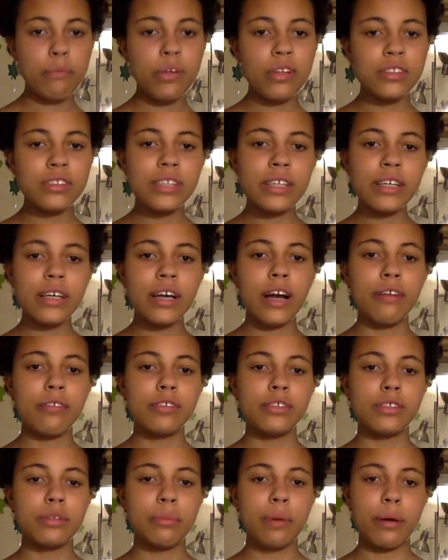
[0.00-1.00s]
You can see it
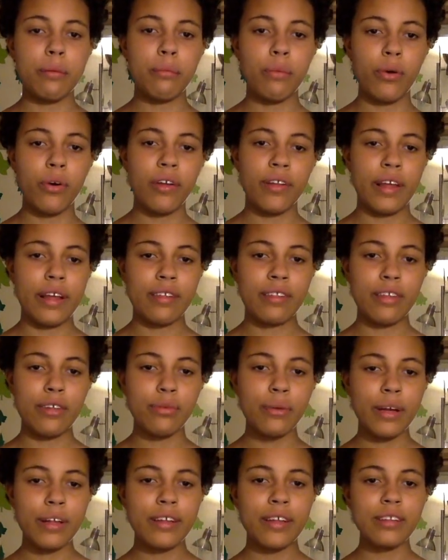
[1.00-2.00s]
covers a bit more like this
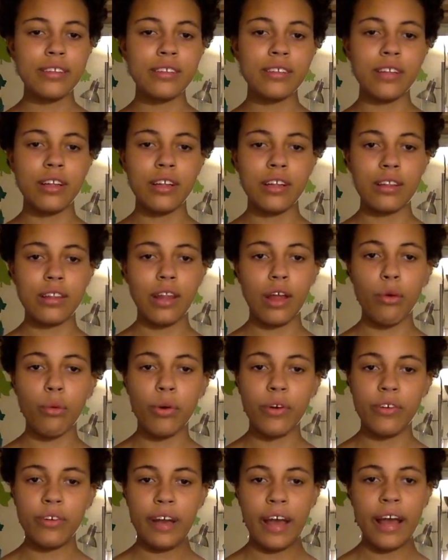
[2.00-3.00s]
way. This is a
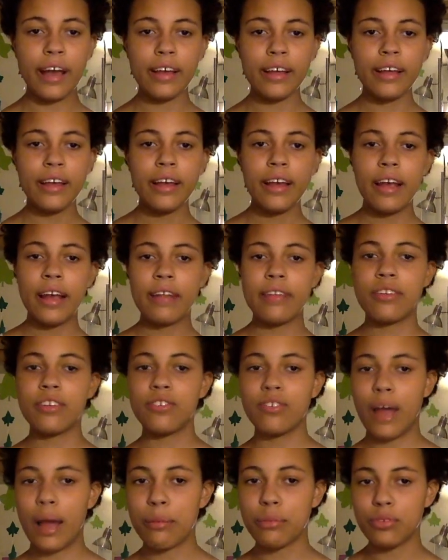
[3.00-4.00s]
lower neck, and the
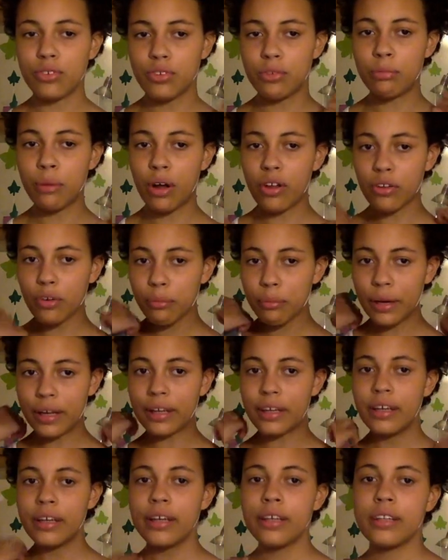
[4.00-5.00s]
straps are smaller,
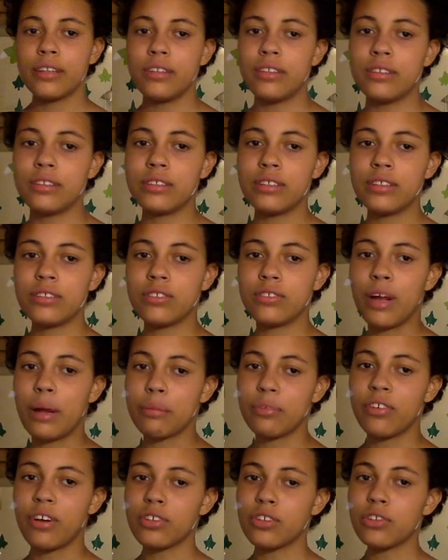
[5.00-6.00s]
but since these
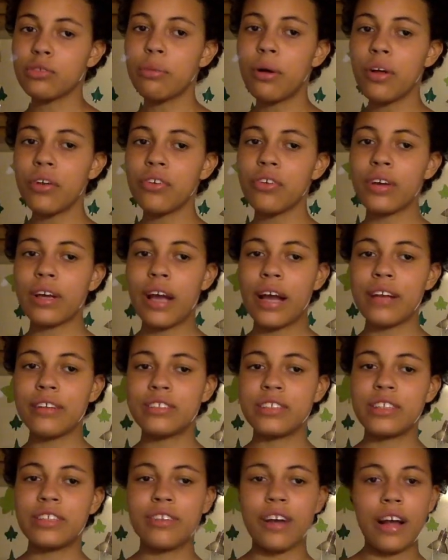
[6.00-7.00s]
straps are also small, you can kind of
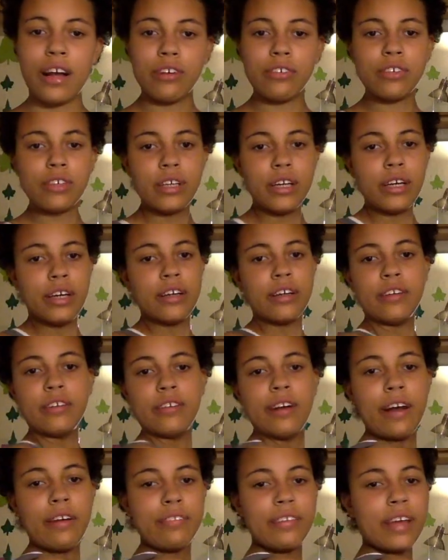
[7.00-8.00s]
see around and
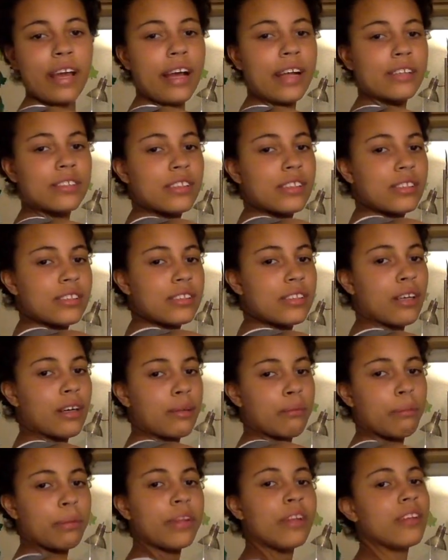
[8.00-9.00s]
around the edges.
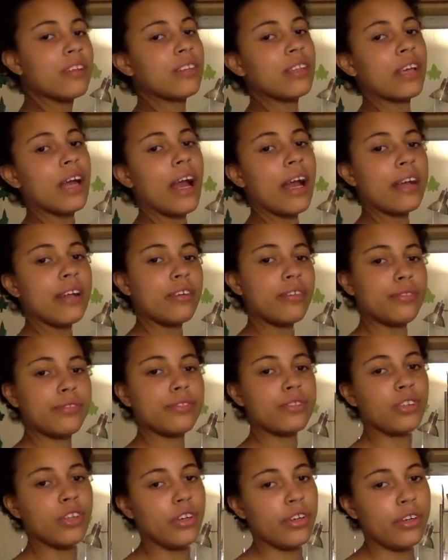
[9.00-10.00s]
But this is the kind of
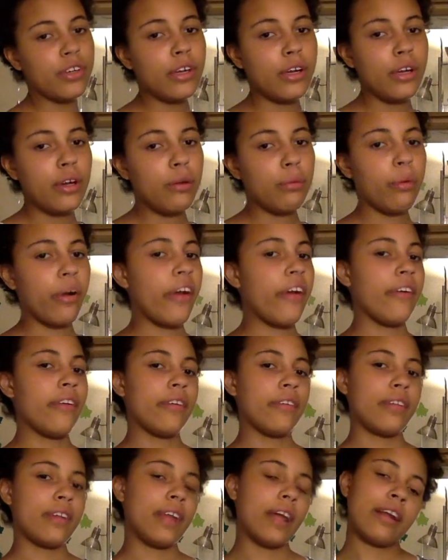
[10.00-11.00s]
shirt
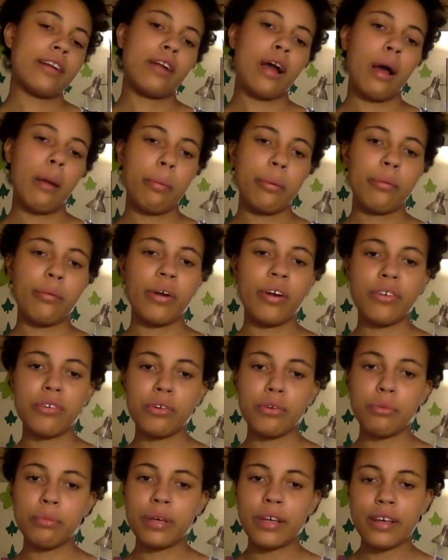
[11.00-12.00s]
where, the tank top, where
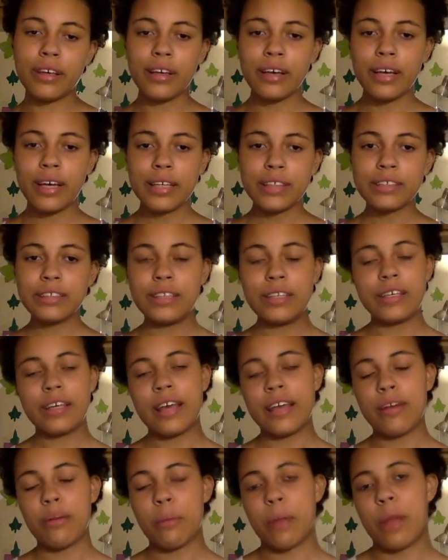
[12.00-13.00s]
you'd be seeing
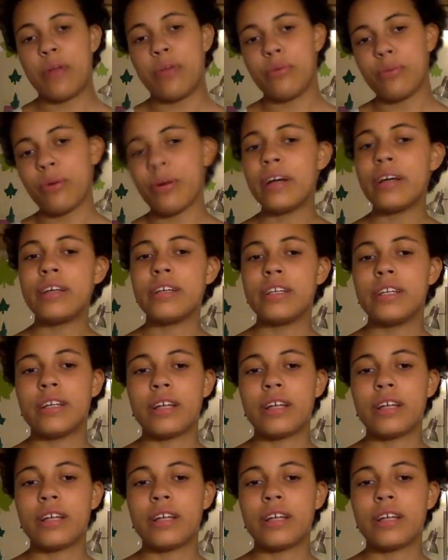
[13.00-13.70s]
it no matter what.